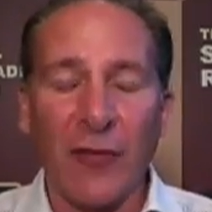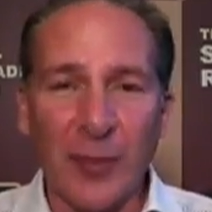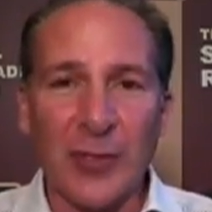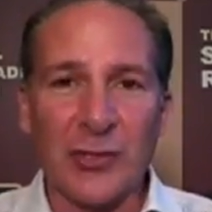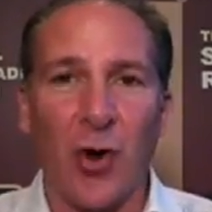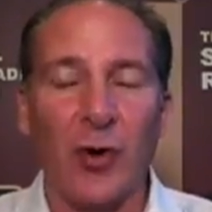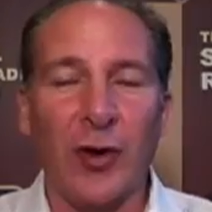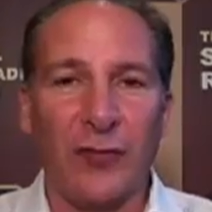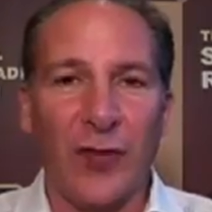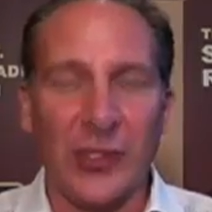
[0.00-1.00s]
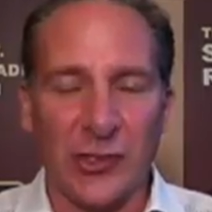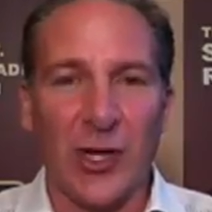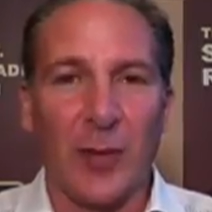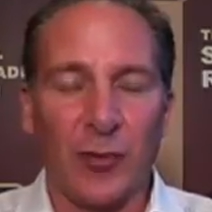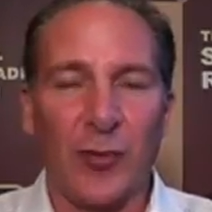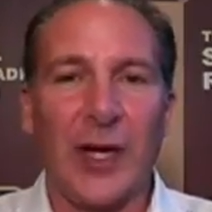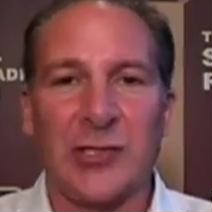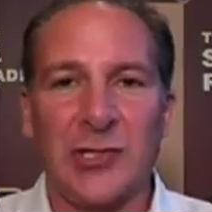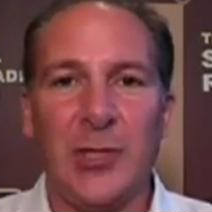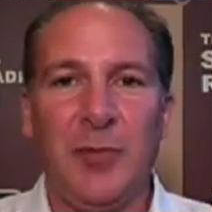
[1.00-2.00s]
The government's own inflation
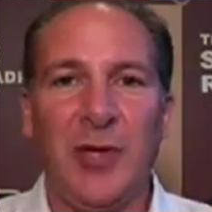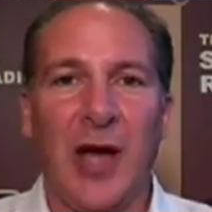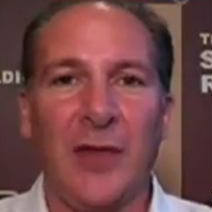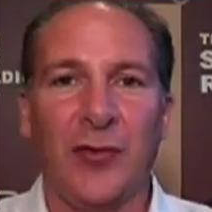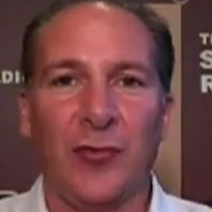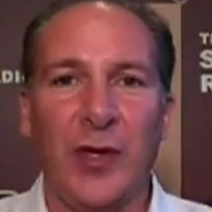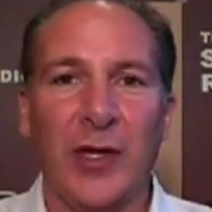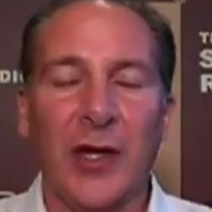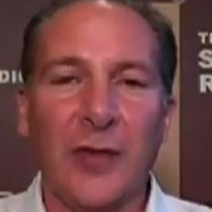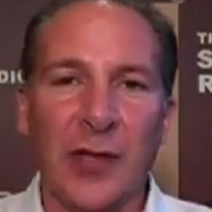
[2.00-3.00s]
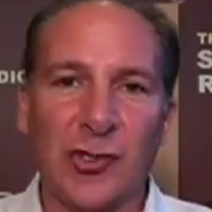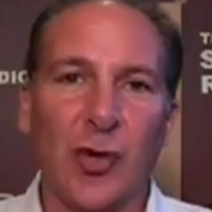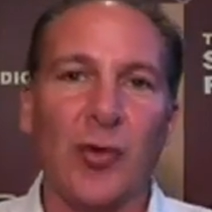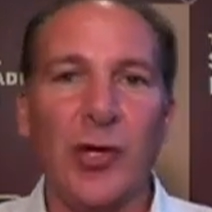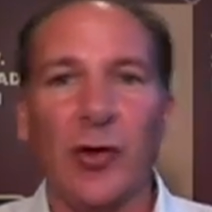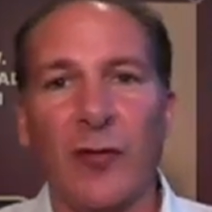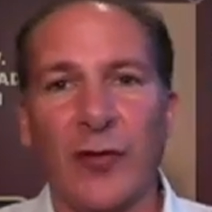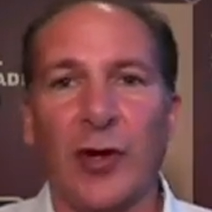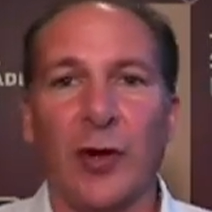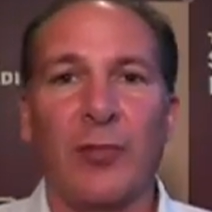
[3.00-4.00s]
numbers, we got CPI this week, they show
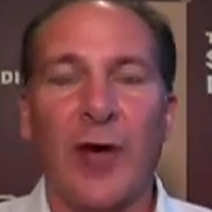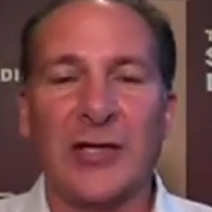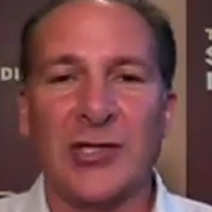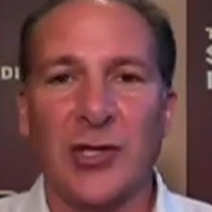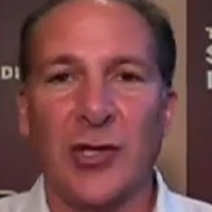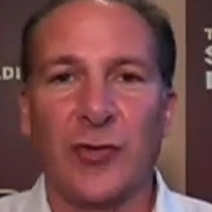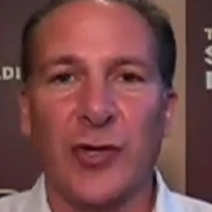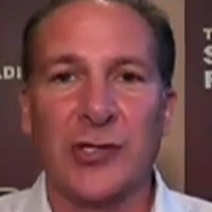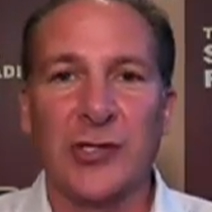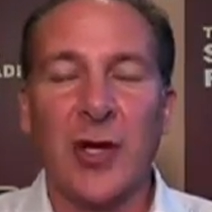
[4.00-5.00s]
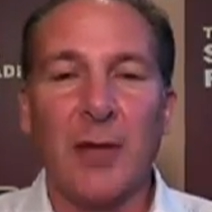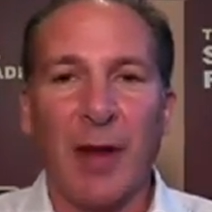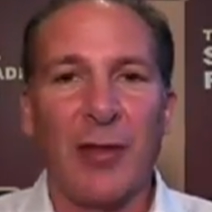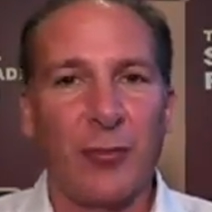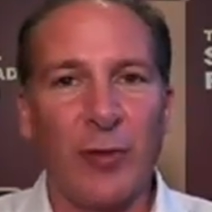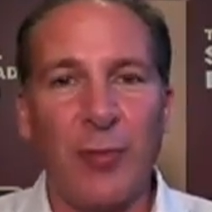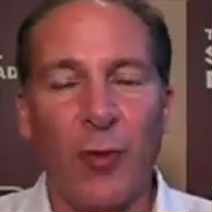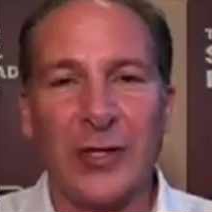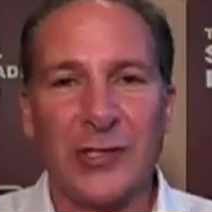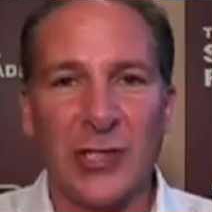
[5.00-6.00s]
year-over-year prices increased by
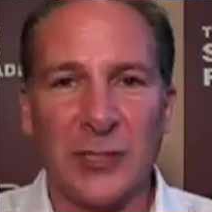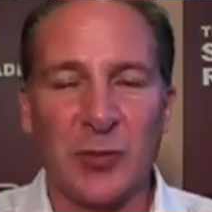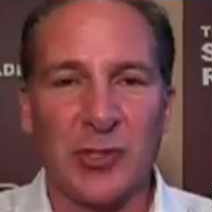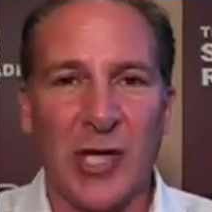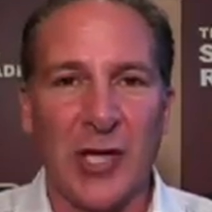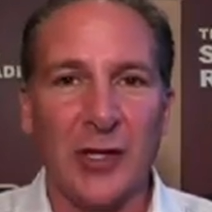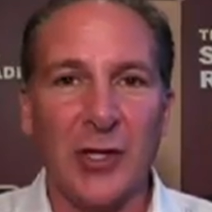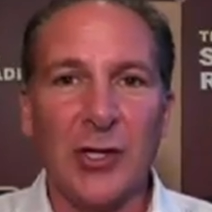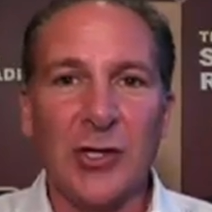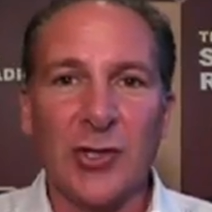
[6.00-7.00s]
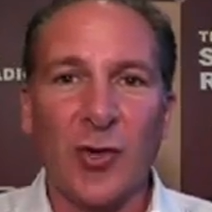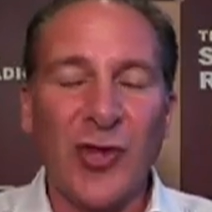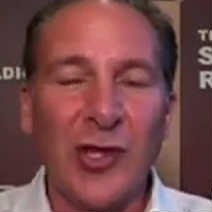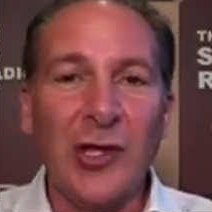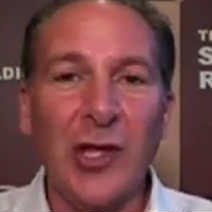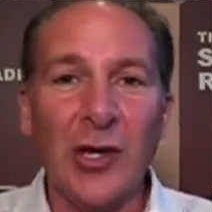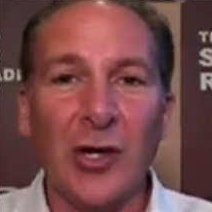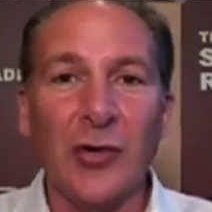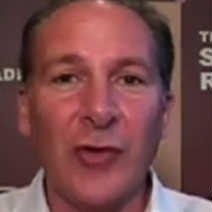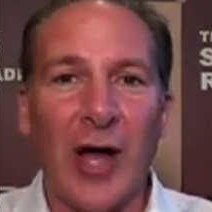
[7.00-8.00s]
3.6%. So the
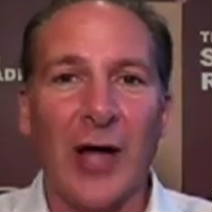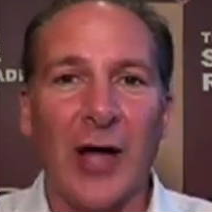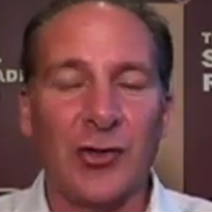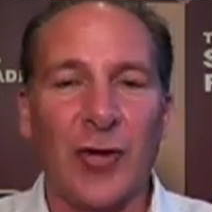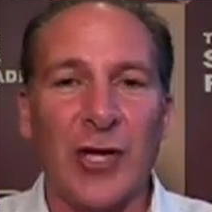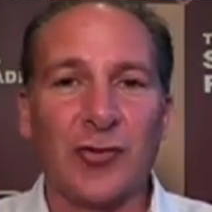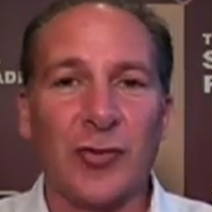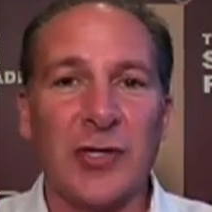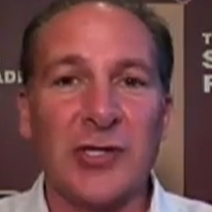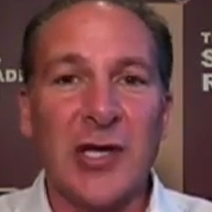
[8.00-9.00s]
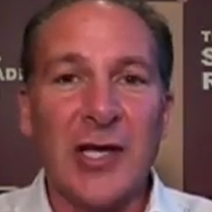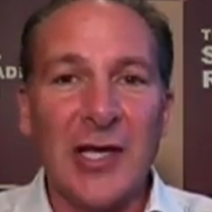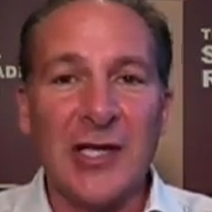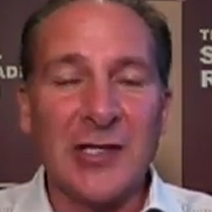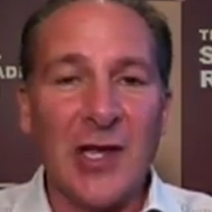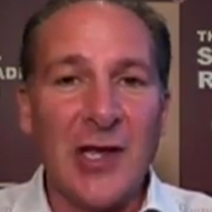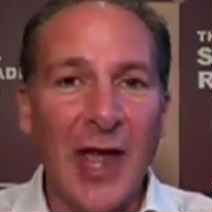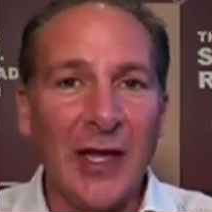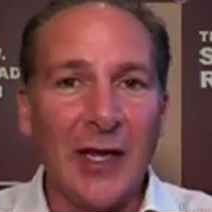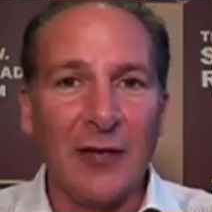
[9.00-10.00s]
yield on treasuries is
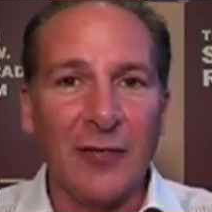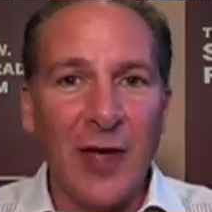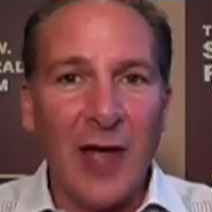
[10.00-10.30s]
negative.